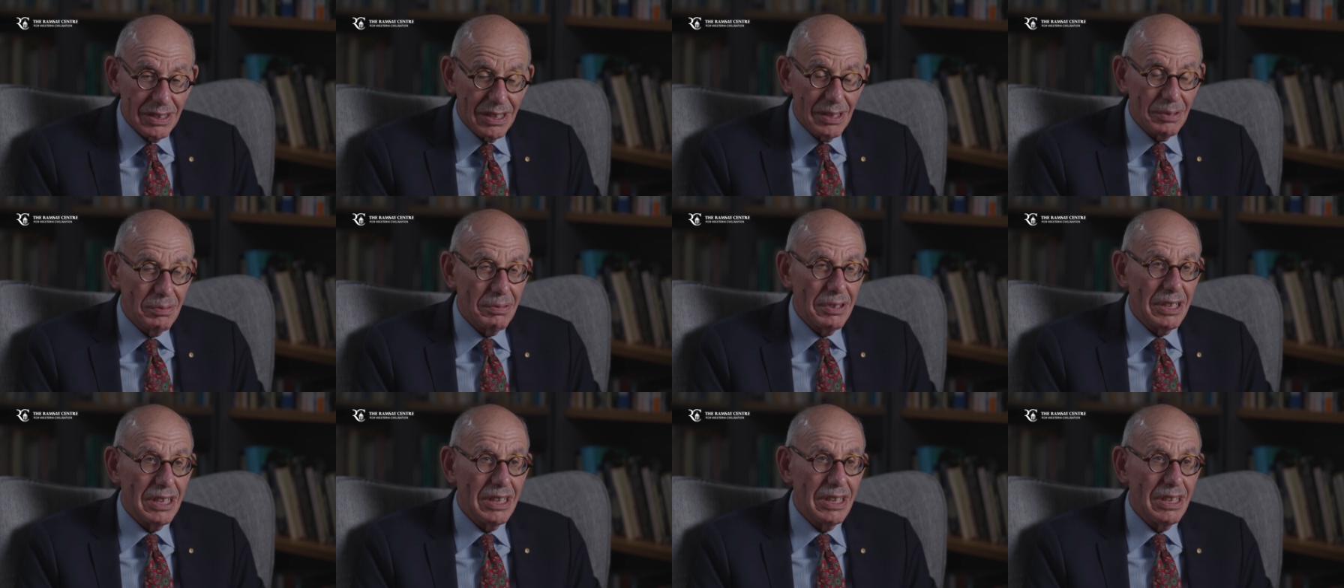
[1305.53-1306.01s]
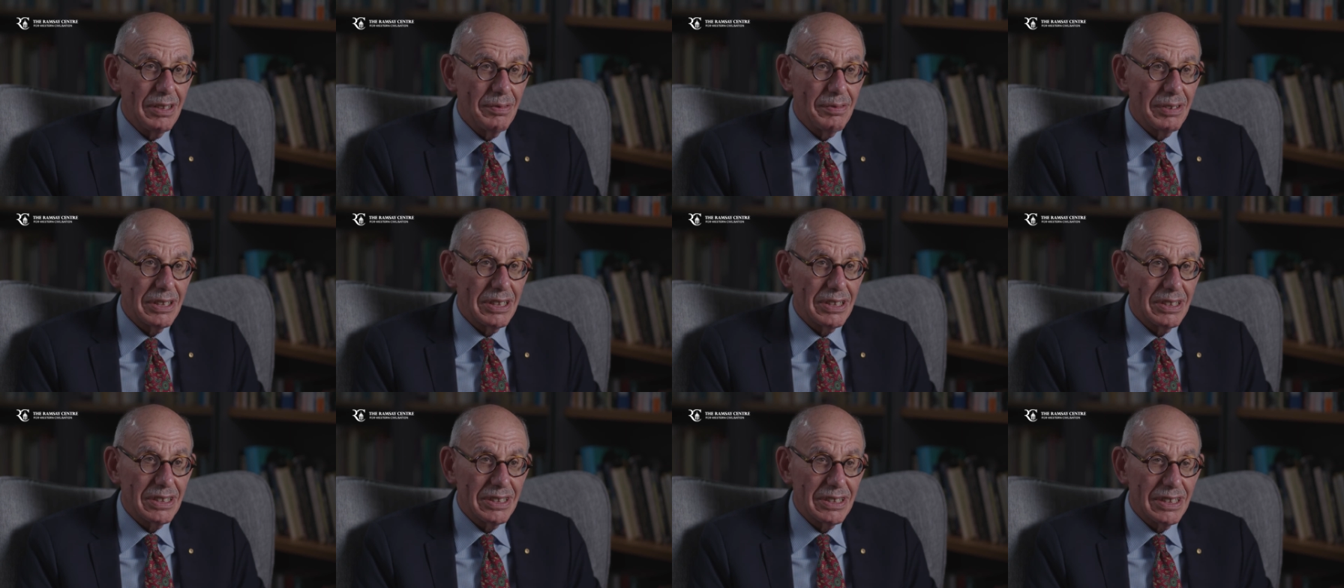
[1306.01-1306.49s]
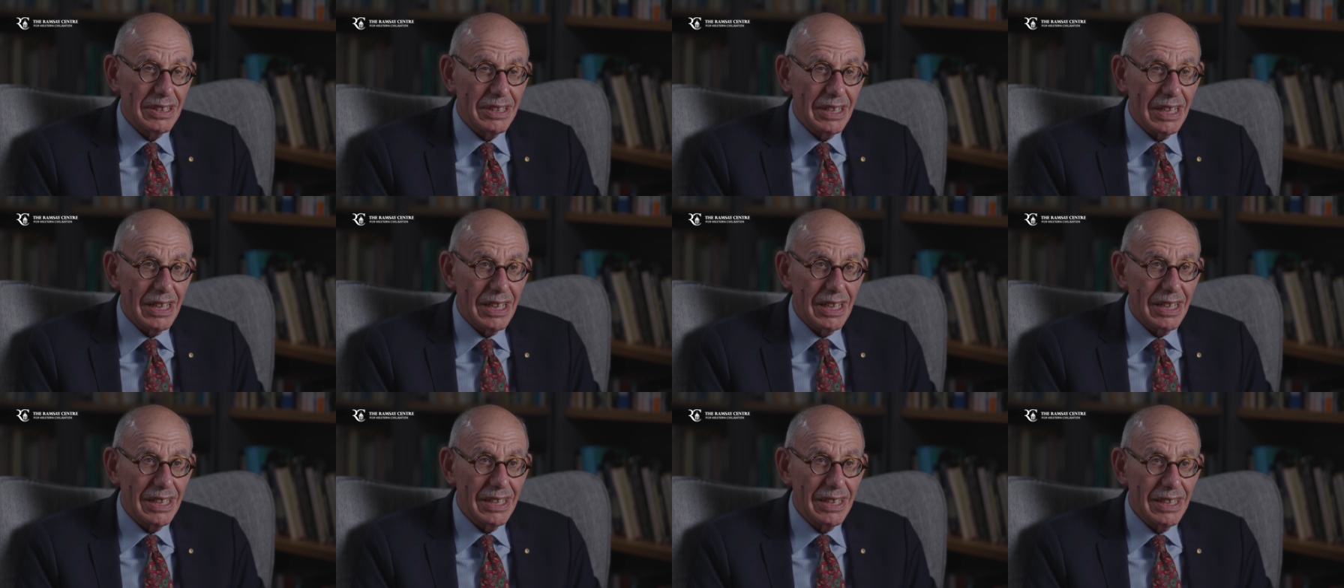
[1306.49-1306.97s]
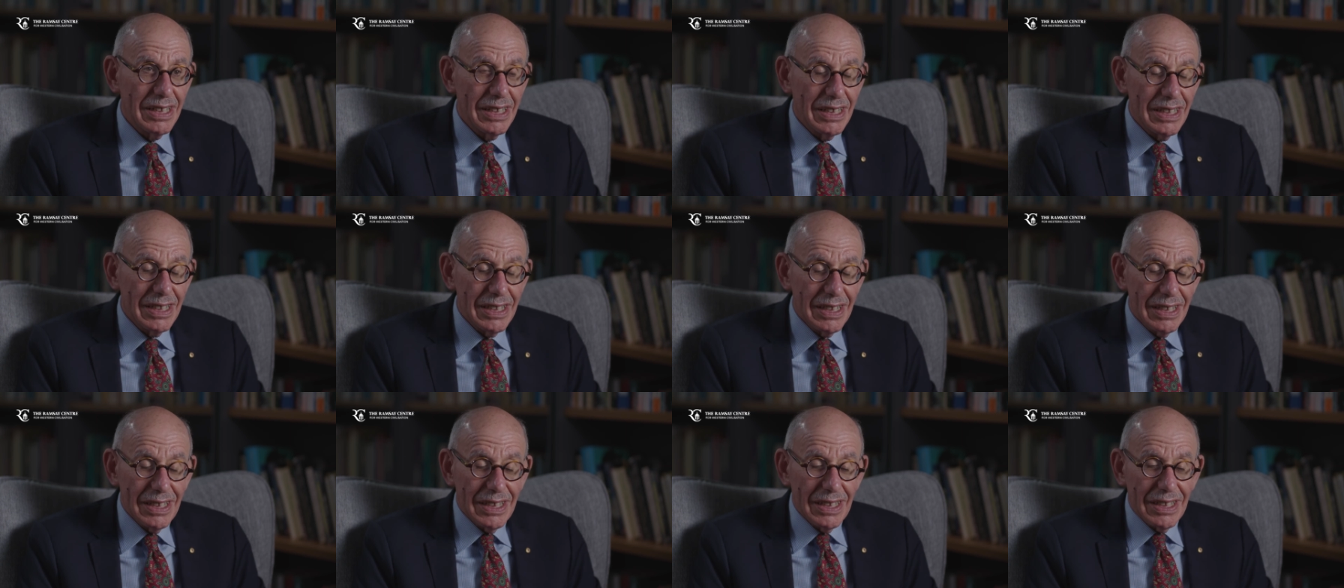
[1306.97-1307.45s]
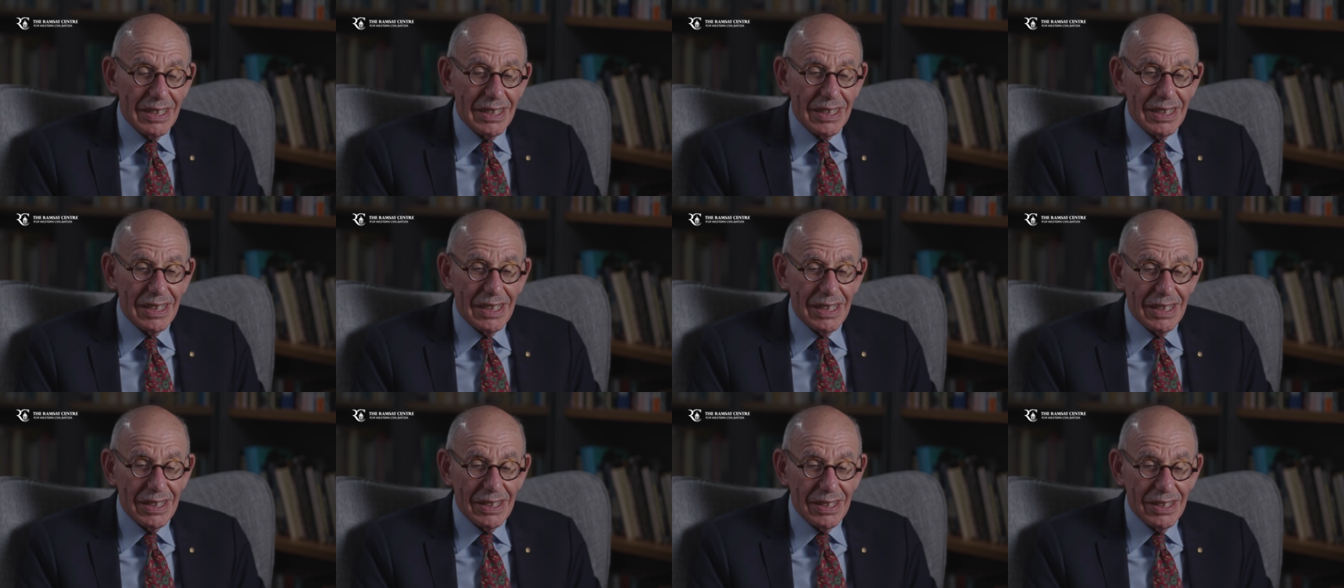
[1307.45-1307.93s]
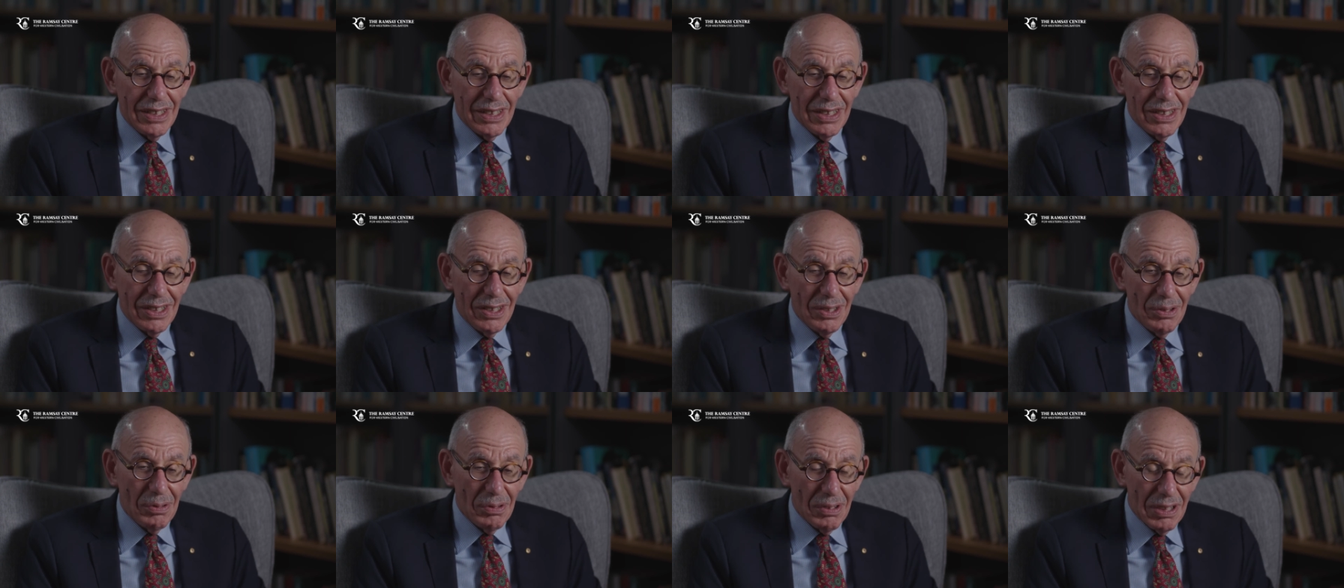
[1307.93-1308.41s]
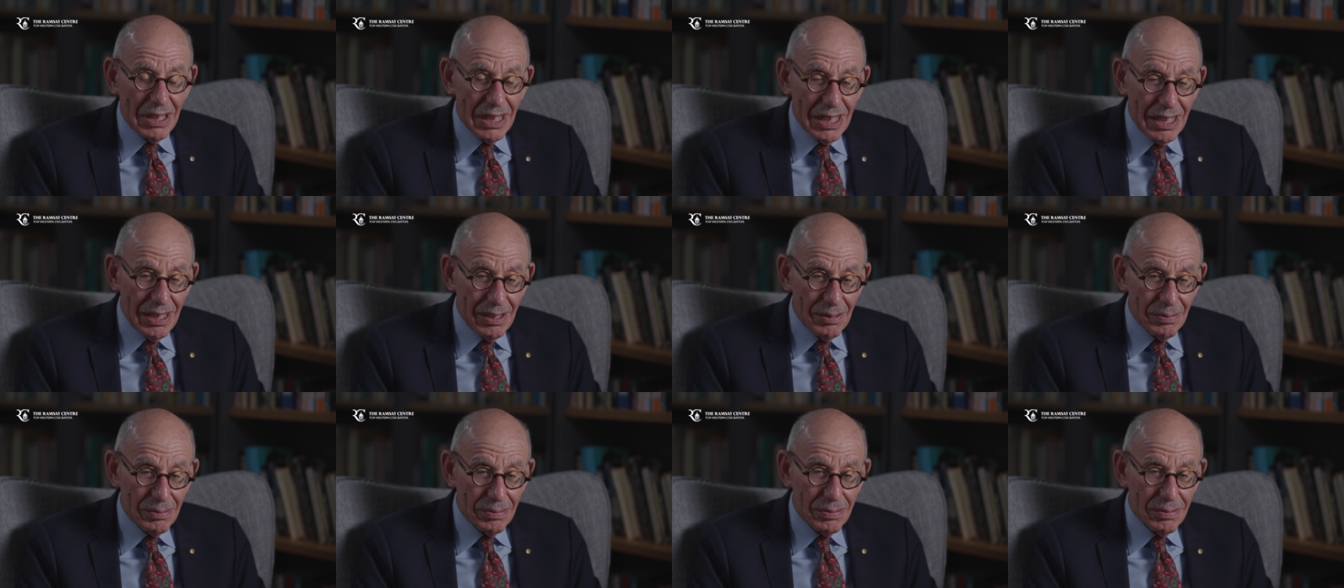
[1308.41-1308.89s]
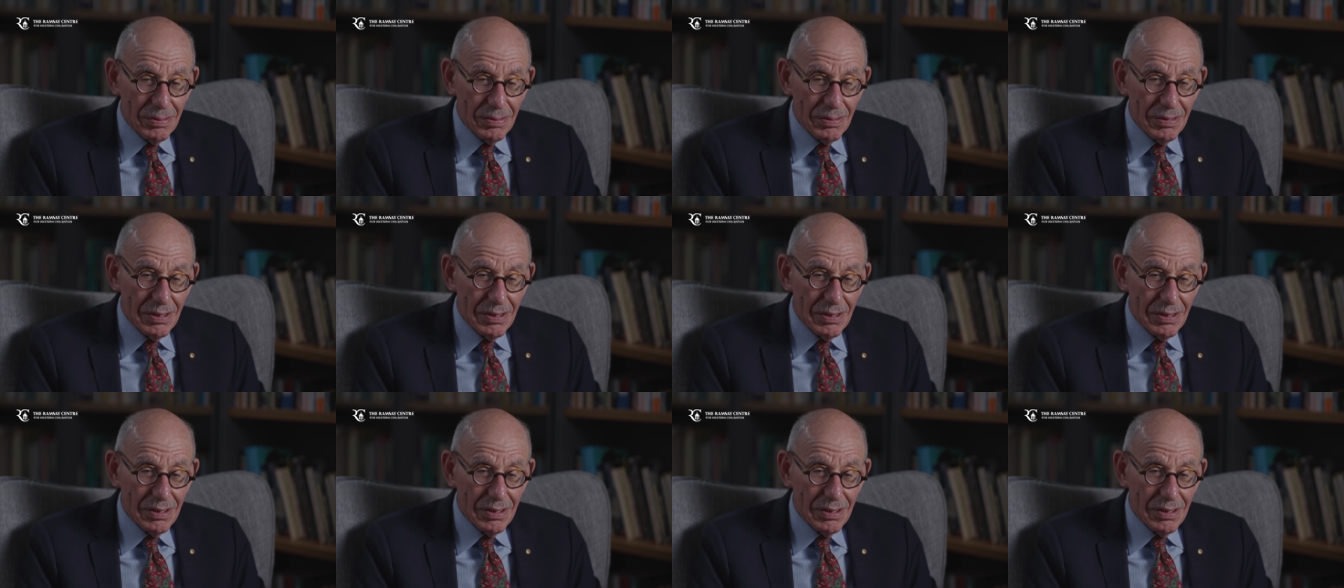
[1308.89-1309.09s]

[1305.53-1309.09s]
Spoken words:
that we live in today, that you will have